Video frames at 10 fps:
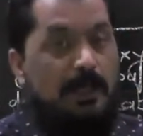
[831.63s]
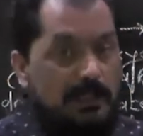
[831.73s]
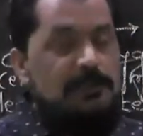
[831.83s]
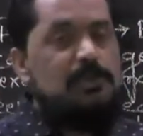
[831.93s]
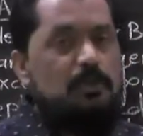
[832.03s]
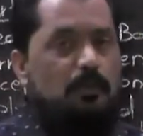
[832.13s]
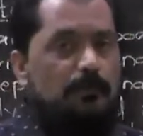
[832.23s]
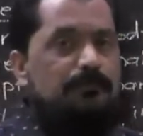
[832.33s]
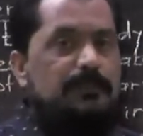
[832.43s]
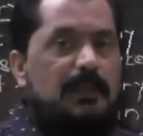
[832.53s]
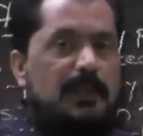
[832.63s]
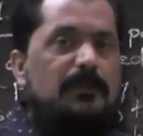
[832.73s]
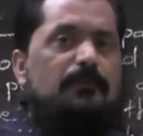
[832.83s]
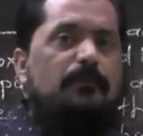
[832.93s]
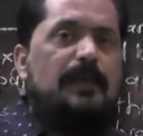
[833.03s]
Also,
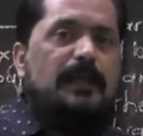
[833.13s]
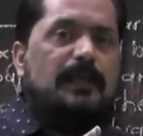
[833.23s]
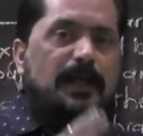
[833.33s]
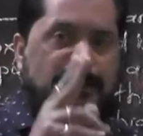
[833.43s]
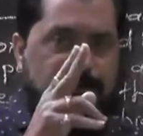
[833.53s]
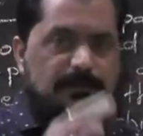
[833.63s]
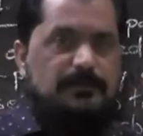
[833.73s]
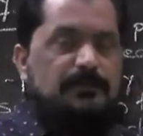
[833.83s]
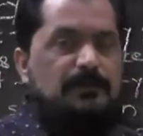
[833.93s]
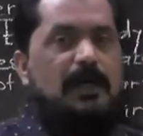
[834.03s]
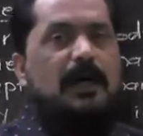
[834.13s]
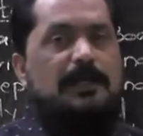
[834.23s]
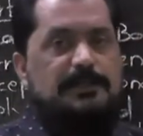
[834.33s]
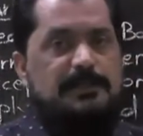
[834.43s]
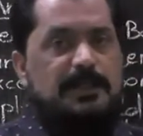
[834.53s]
if we cut the
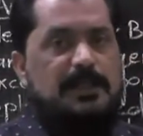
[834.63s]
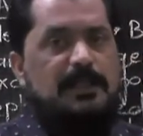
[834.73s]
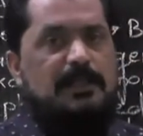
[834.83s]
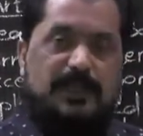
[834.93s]
artery,